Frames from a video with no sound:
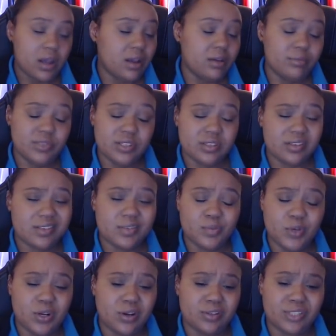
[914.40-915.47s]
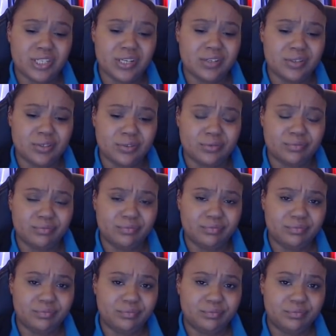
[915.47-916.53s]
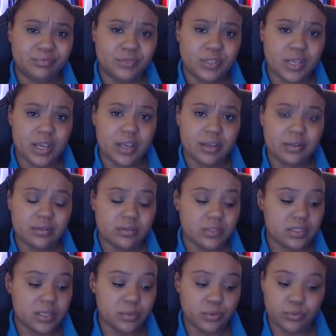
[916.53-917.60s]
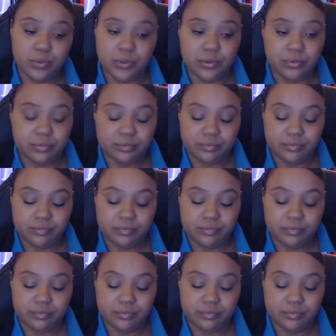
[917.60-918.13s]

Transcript: I'm just a small channel, okay? Let's keep it real.